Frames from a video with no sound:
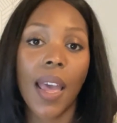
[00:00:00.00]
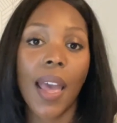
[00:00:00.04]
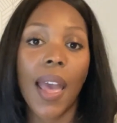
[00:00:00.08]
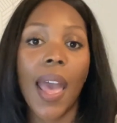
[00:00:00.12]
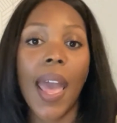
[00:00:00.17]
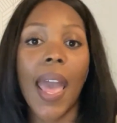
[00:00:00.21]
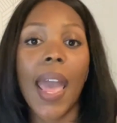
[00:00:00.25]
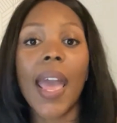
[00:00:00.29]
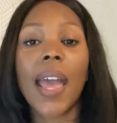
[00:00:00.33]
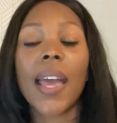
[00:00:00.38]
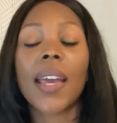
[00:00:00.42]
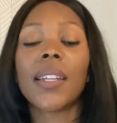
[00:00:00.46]

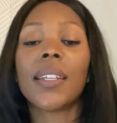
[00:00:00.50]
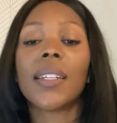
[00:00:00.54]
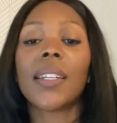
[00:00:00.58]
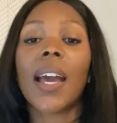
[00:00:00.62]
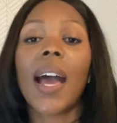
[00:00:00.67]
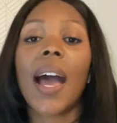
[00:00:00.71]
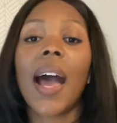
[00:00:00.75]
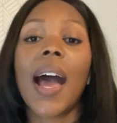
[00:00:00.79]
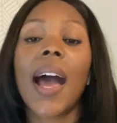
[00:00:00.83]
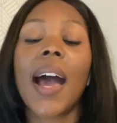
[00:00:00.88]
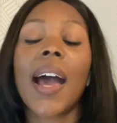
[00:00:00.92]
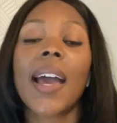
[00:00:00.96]
and
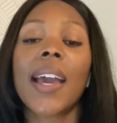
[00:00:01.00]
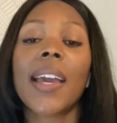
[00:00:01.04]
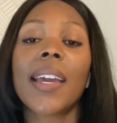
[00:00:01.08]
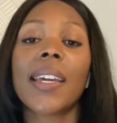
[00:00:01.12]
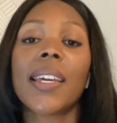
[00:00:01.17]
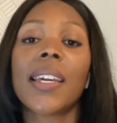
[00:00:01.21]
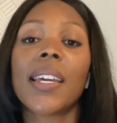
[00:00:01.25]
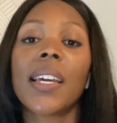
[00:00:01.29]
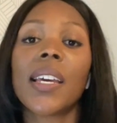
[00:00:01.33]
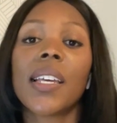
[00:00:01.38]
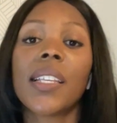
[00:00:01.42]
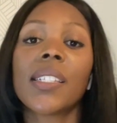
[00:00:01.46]

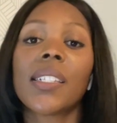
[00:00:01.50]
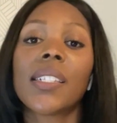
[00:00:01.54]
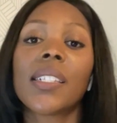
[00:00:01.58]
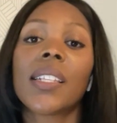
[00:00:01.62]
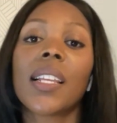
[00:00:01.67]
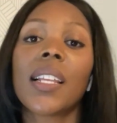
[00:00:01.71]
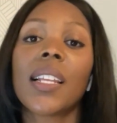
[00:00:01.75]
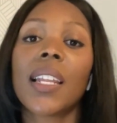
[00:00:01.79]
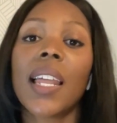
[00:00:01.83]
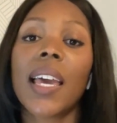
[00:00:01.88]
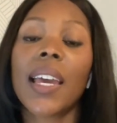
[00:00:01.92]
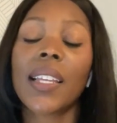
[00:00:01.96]
I
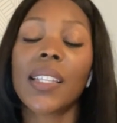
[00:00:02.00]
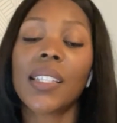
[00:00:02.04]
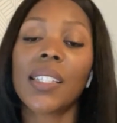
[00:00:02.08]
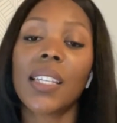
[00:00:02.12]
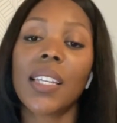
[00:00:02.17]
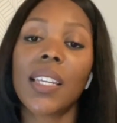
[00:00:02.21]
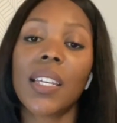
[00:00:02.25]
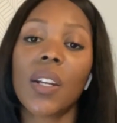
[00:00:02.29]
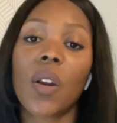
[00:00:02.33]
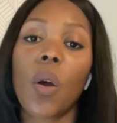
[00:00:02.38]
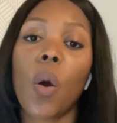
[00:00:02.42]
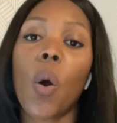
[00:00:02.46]

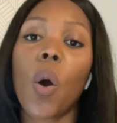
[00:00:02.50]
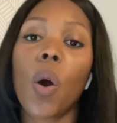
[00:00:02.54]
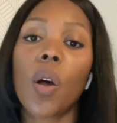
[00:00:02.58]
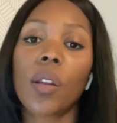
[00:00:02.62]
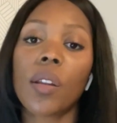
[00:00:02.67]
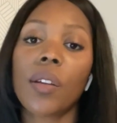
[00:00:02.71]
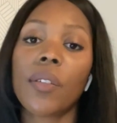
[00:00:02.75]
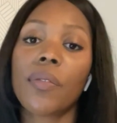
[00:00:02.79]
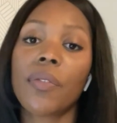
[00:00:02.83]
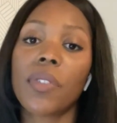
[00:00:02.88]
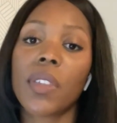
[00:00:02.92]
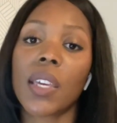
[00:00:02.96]
selected all
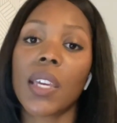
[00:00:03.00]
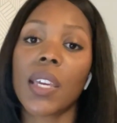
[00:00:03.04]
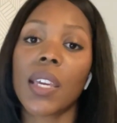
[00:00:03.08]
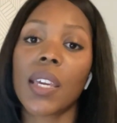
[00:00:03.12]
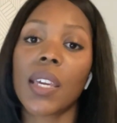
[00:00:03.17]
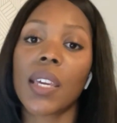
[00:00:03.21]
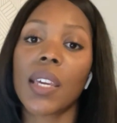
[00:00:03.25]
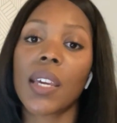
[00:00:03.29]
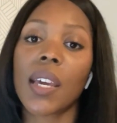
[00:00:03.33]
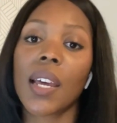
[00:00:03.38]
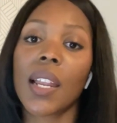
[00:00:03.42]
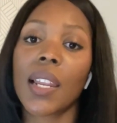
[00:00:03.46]
of
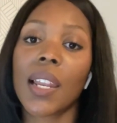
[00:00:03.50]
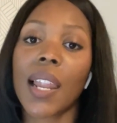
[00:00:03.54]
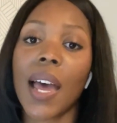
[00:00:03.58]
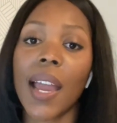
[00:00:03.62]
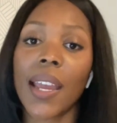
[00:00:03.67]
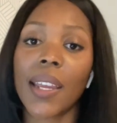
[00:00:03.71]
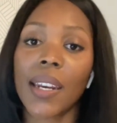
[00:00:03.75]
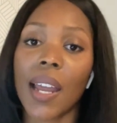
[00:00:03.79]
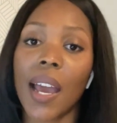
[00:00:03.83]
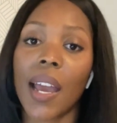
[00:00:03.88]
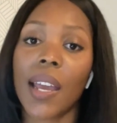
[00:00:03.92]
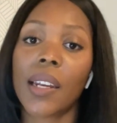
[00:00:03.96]
the
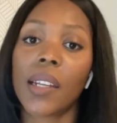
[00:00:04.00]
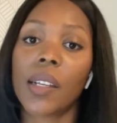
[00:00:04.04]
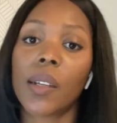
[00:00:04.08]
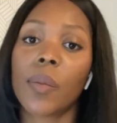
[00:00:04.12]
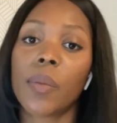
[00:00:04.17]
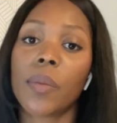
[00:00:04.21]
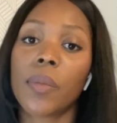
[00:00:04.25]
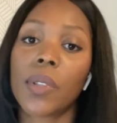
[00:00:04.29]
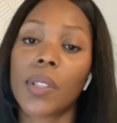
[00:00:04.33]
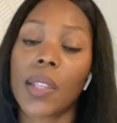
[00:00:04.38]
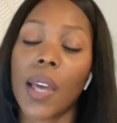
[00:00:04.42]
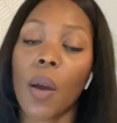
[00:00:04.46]
line
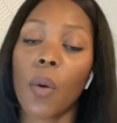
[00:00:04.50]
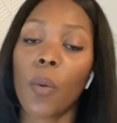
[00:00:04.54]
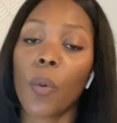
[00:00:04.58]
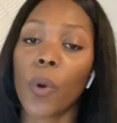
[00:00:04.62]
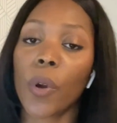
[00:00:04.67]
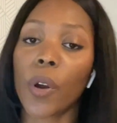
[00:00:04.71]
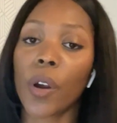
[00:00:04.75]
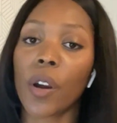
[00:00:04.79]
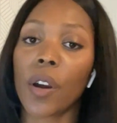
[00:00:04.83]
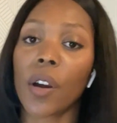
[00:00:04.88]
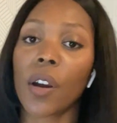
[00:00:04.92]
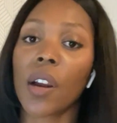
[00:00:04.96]
items that
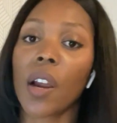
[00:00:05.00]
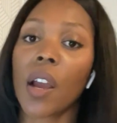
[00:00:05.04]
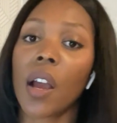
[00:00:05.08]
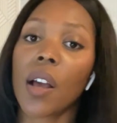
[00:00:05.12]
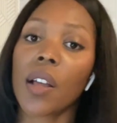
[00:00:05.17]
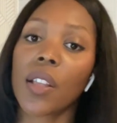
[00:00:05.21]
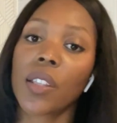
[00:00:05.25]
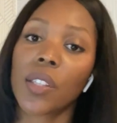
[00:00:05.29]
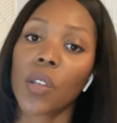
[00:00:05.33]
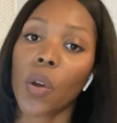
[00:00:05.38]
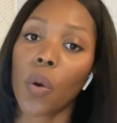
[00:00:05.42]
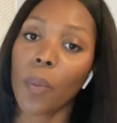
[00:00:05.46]
were
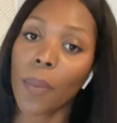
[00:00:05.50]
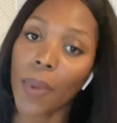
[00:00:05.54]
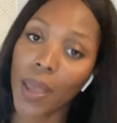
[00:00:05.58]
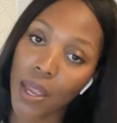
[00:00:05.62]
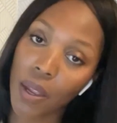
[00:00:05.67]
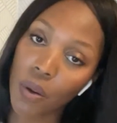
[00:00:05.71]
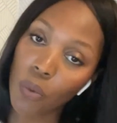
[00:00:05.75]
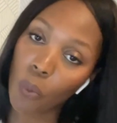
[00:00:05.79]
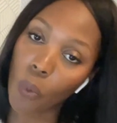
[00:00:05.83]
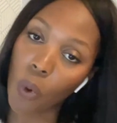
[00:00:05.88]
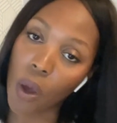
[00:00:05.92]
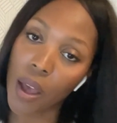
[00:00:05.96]

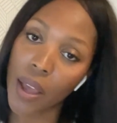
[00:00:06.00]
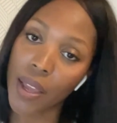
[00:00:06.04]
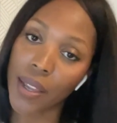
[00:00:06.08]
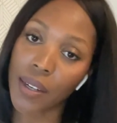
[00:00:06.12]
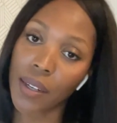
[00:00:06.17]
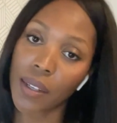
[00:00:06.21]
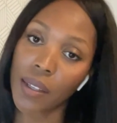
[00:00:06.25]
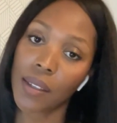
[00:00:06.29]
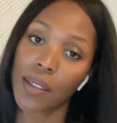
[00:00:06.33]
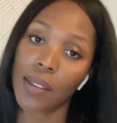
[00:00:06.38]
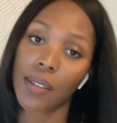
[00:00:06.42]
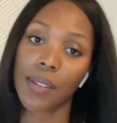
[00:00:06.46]
domain
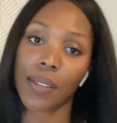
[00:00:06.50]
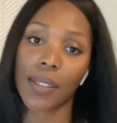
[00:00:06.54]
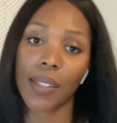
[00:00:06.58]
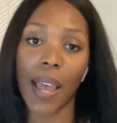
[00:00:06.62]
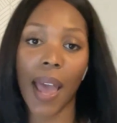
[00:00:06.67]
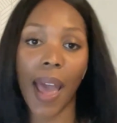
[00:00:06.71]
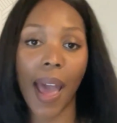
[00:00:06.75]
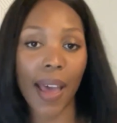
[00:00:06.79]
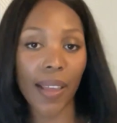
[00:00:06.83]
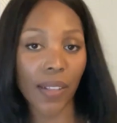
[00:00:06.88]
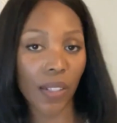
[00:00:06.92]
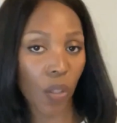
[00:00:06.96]
1,
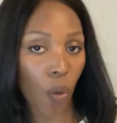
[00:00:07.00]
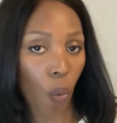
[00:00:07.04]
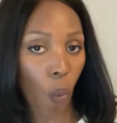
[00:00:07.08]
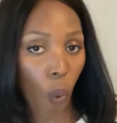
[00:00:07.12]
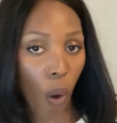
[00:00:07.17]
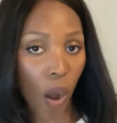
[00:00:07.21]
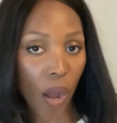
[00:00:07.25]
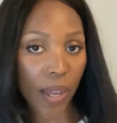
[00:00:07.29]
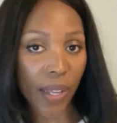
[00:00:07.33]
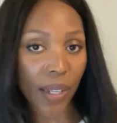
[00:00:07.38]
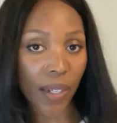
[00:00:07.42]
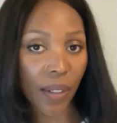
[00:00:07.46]
task
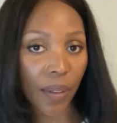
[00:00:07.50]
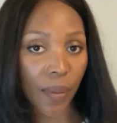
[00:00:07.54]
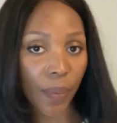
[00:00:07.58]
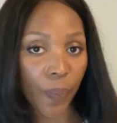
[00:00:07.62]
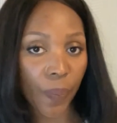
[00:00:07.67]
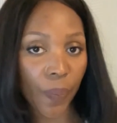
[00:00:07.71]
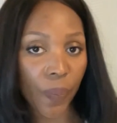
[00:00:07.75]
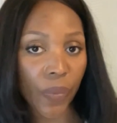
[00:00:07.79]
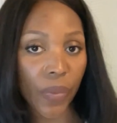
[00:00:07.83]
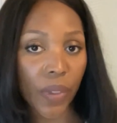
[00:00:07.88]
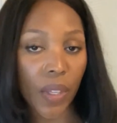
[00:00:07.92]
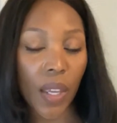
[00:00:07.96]
1,
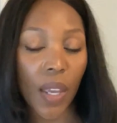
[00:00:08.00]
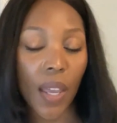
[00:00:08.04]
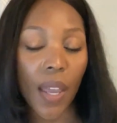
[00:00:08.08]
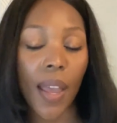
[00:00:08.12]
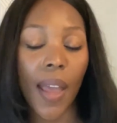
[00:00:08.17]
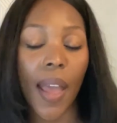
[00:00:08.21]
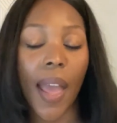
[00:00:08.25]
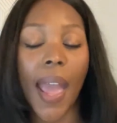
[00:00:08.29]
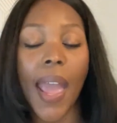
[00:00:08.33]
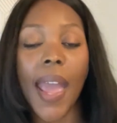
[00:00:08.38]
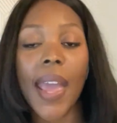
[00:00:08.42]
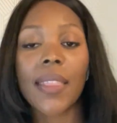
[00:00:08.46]

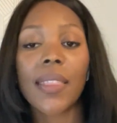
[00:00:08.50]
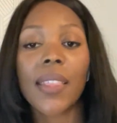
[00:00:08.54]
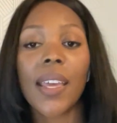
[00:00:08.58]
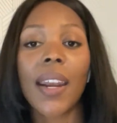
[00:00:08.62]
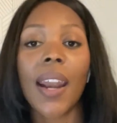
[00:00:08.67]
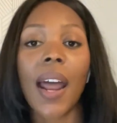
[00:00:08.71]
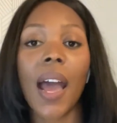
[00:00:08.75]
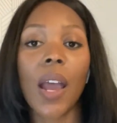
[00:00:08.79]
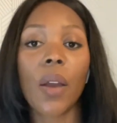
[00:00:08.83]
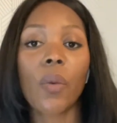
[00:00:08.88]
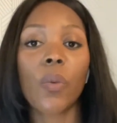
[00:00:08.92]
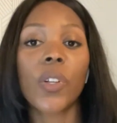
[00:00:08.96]
and then
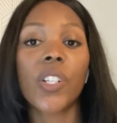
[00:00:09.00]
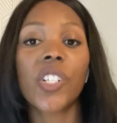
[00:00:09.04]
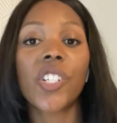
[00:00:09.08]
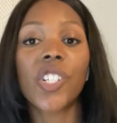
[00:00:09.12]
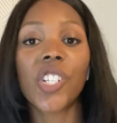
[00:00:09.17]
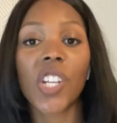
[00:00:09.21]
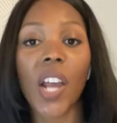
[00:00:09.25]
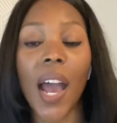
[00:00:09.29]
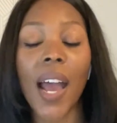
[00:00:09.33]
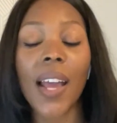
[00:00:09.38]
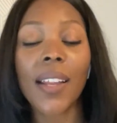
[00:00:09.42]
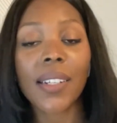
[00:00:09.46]
I would
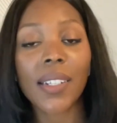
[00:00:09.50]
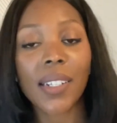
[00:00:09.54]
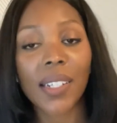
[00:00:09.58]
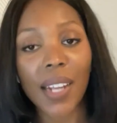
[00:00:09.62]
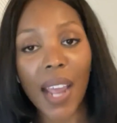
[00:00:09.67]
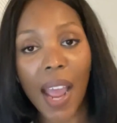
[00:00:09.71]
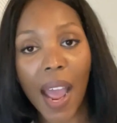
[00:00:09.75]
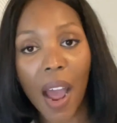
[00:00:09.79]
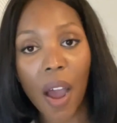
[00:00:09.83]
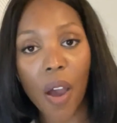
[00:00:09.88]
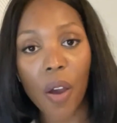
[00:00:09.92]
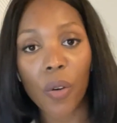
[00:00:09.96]
jot
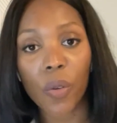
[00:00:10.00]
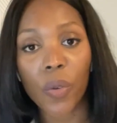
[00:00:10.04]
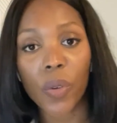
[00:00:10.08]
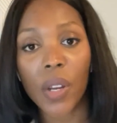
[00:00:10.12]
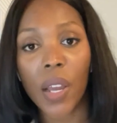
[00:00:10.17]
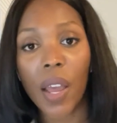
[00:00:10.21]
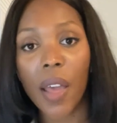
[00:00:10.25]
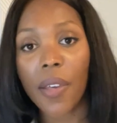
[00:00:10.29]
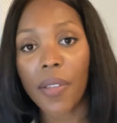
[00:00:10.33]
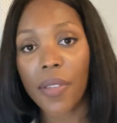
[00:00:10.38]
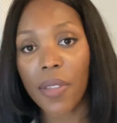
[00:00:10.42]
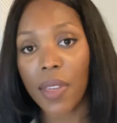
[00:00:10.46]
down
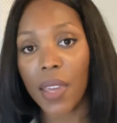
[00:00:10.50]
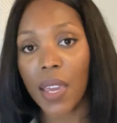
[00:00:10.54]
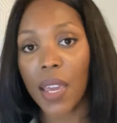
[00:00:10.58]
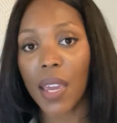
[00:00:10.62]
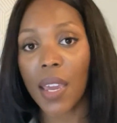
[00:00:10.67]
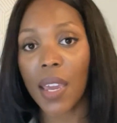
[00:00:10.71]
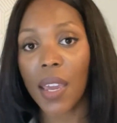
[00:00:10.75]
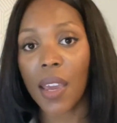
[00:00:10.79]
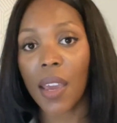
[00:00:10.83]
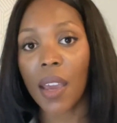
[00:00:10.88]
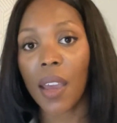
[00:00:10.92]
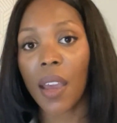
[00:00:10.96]

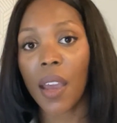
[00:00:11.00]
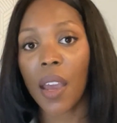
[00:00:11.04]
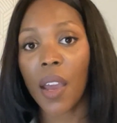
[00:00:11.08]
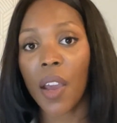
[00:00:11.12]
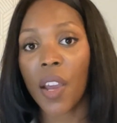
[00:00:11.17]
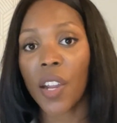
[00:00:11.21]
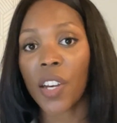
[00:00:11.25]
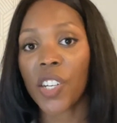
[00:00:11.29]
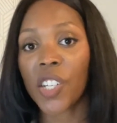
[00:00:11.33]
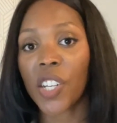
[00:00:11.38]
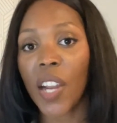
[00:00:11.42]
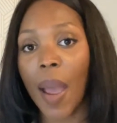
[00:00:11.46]
the
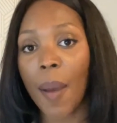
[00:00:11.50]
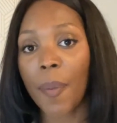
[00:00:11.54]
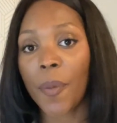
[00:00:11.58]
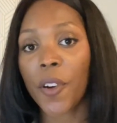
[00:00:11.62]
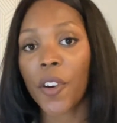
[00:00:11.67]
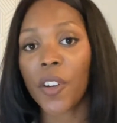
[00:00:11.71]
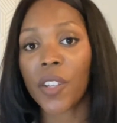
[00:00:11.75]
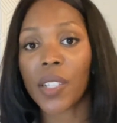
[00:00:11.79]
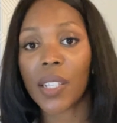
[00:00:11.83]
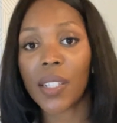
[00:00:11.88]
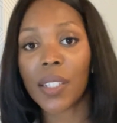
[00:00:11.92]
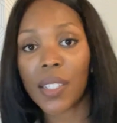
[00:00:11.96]

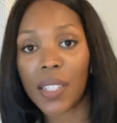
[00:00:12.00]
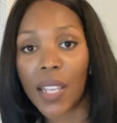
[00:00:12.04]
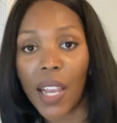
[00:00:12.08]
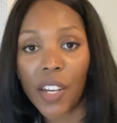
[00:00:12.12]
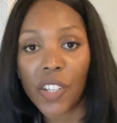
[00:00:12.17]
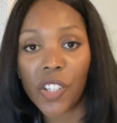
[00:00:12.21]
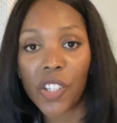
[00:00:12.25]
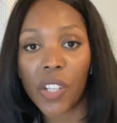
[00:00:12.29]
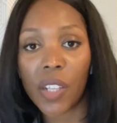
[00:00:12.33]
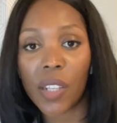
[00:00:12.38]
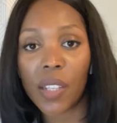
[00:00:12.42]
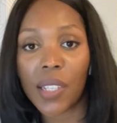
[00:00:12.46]
chapters and
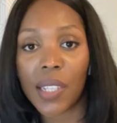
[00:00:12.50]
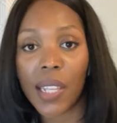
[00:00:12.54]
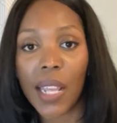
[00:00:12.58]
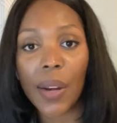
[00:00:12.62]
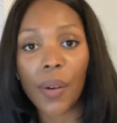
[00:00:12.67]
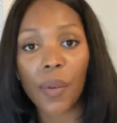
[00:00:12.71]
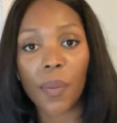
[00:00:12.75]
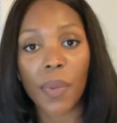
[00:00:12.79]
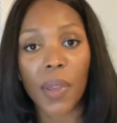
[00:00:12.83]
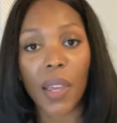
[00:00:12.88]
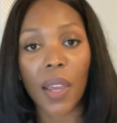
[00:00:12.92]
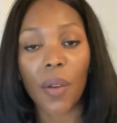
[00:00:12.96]
sections that
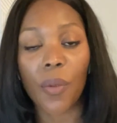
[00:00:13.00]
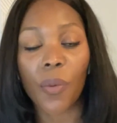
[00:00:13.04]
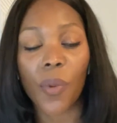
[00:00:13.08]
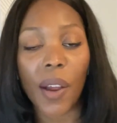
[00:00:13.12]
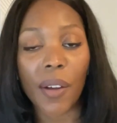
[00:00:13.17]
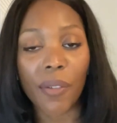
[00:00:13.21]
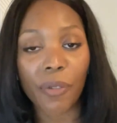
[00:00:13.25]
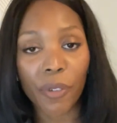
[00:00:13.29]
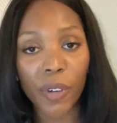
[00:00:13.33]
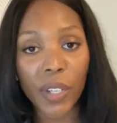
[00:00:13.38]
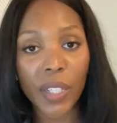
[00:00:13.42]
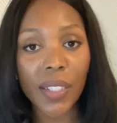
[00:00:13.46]
are being
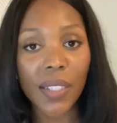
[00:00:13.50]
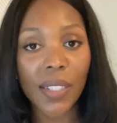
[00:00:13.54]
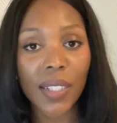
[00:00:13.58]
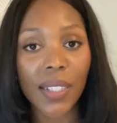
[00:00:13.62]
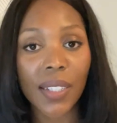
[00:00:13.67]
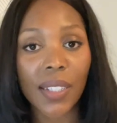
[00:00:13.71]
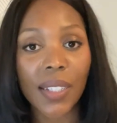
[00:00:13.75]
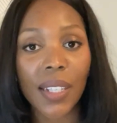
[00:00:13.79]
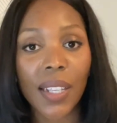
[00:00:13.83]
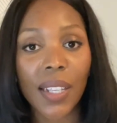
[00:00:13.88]
referenced